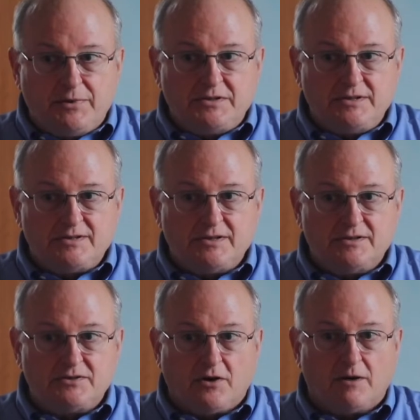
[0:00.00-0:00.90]

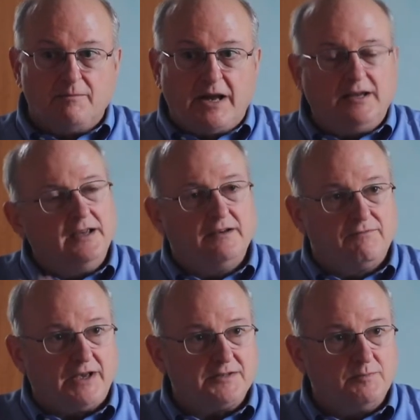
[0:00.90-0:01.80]
businesses are making
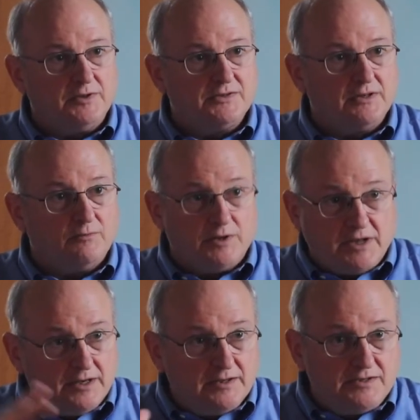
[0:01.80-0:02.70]
investments in
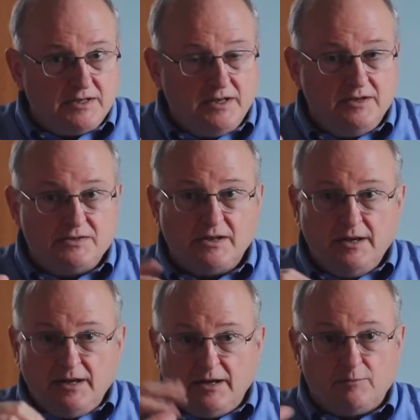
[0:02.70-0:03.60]
redundancies,
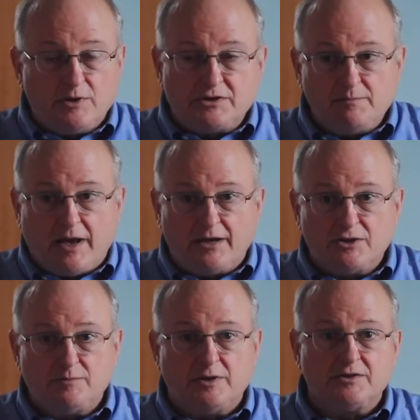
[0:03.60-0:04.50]
in risk
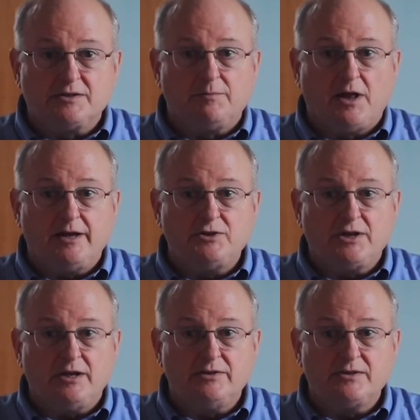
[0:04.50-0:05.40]
management and supply
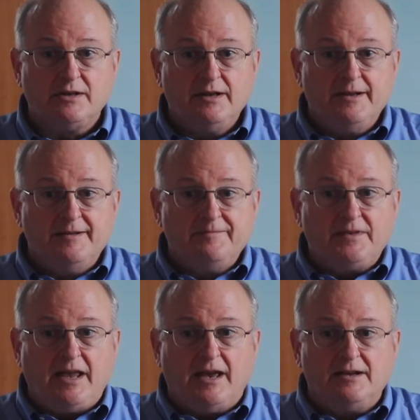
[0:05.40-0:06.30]
chains.
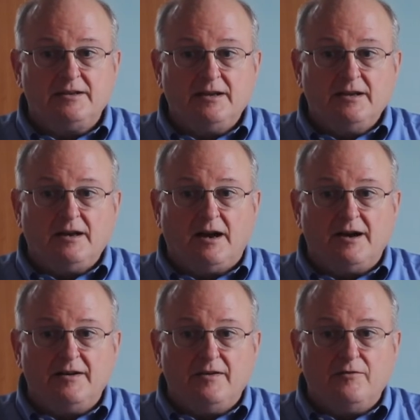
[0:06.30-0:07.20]
And
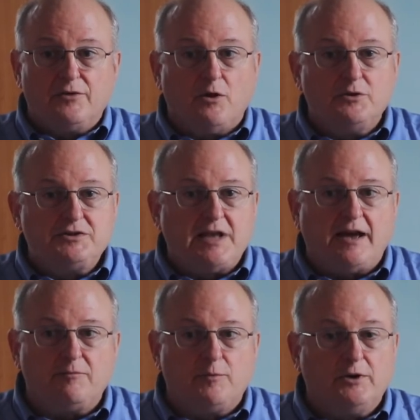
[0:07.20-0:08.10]
those
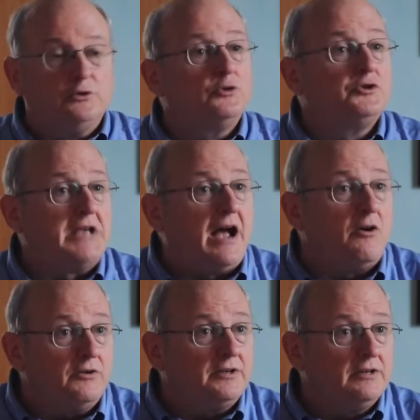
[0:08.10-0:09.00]
that will lose
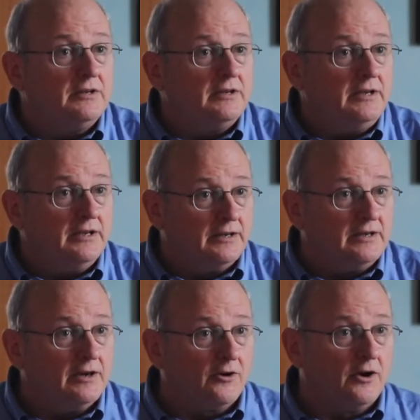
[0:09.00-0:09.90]
out in an
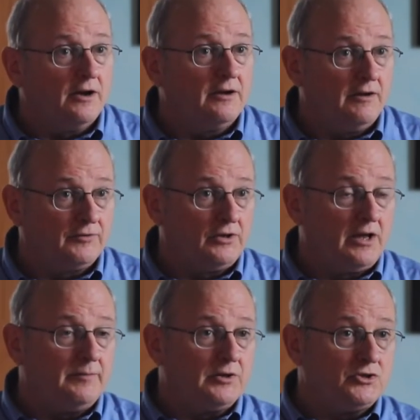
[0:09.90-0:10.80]
era of
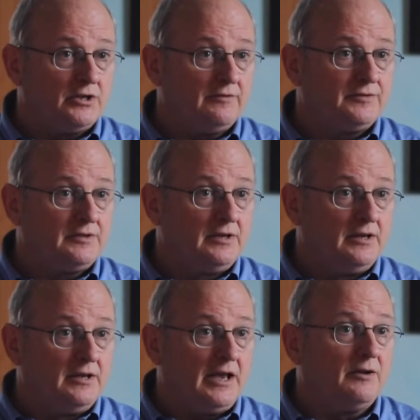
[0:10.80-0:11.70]
climate shift
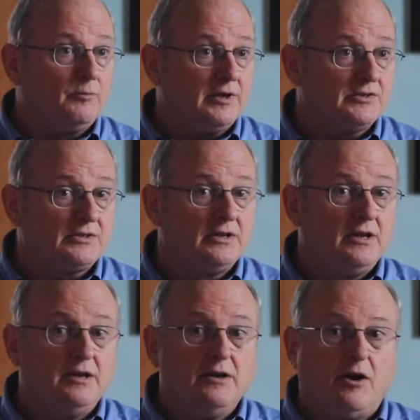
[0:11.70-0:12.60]
and risk
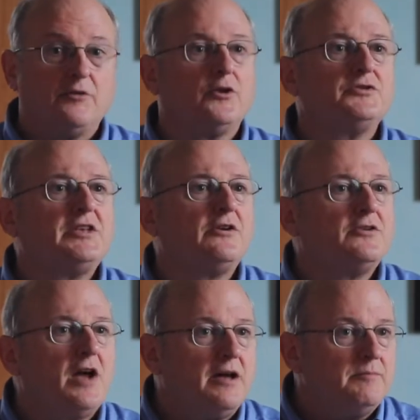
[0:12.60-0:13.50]
are those that are
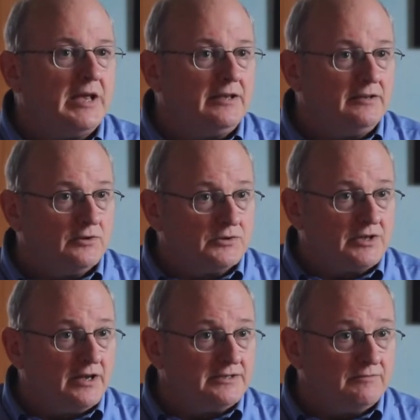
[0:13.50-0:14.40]
not making those
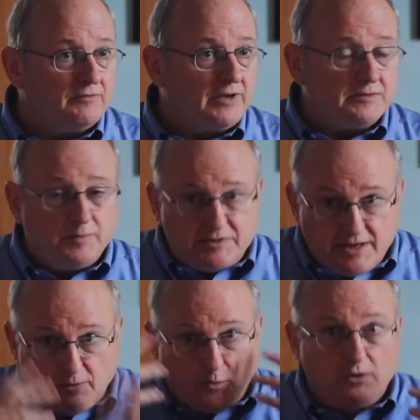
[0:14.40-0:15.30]
kinds of investments.
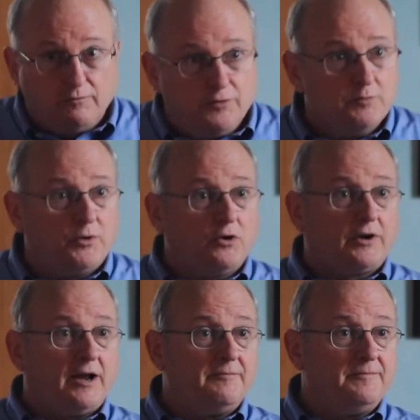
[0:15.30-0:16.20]
Now, World Food
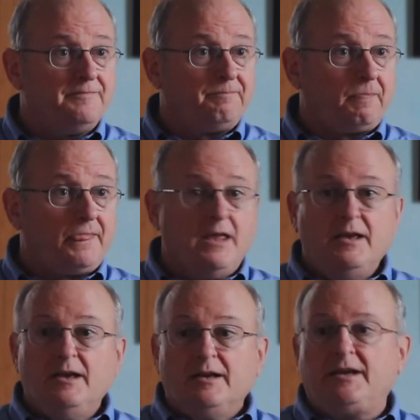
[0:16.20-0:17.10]
Program
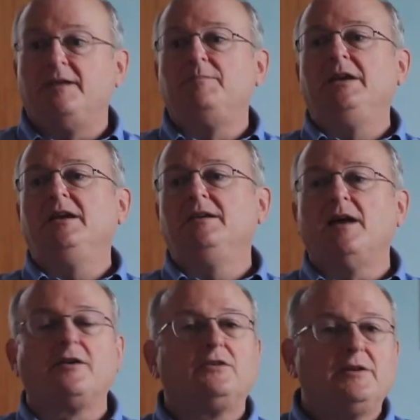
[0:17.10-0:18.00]
can be
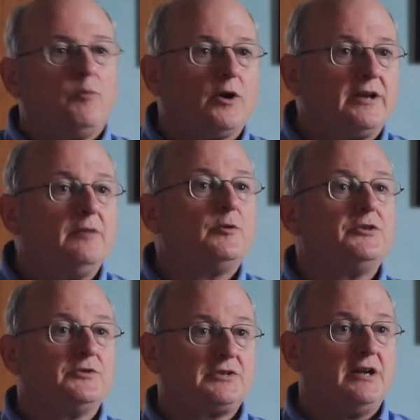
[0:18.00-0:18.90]
not only working with
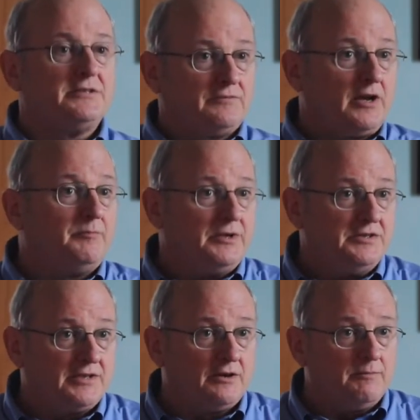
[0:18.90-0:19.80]
those kinds of
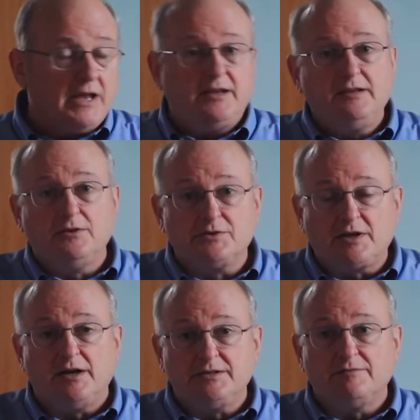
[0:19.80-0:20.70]
companies that are making those
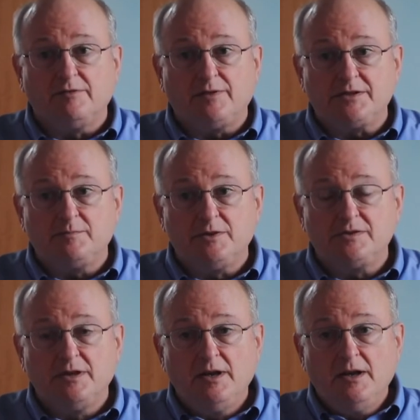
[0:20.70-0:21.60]
kinds of
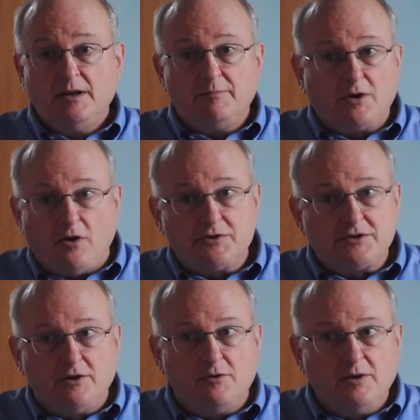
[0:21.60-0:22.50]
investments, but
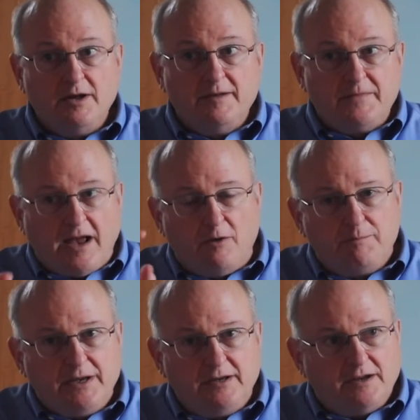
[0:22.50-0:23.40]
also
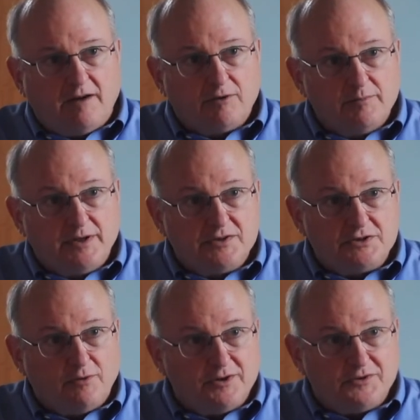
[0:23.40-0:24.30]
helping governments
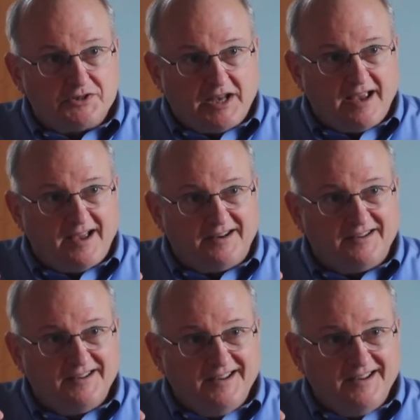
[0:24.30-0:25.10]
to understand